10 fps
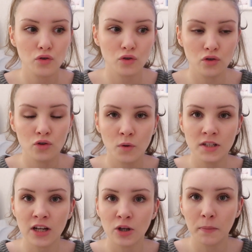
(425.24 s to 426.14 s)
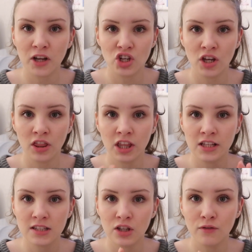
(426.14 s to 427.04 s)
sorted out your budget and
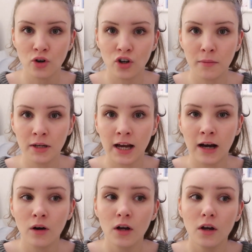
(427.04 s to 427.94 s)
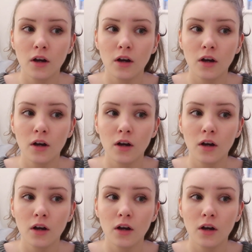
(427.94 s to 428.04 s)
things that you've got coming out,